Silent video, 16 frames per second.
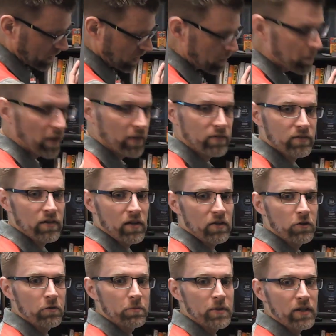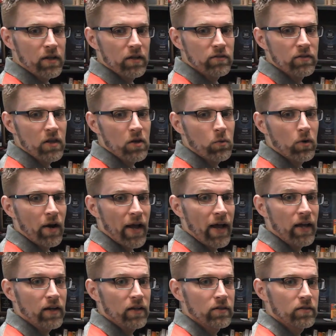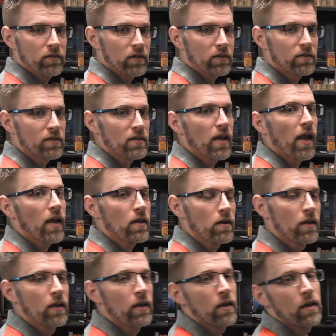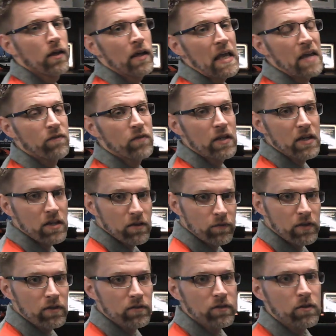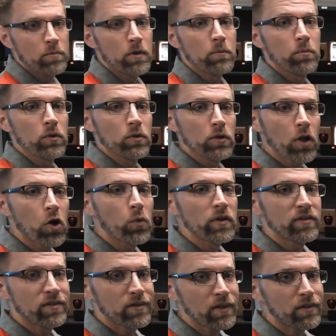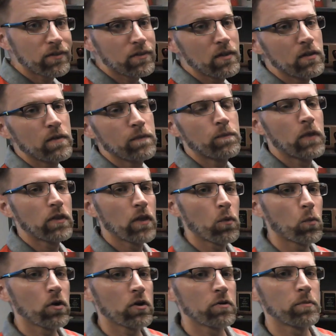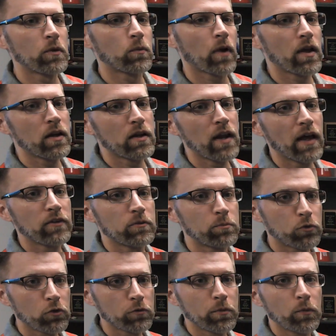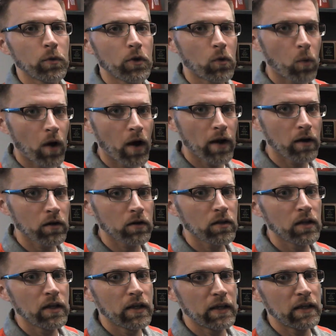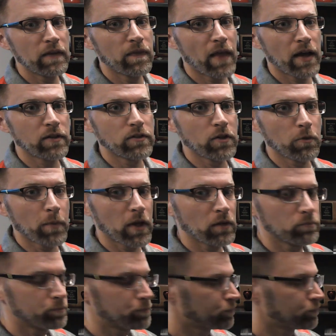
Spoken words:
they met standard because they were at a 68. If any of these had been below a 60, then they would have been rated as improvement required in that domain.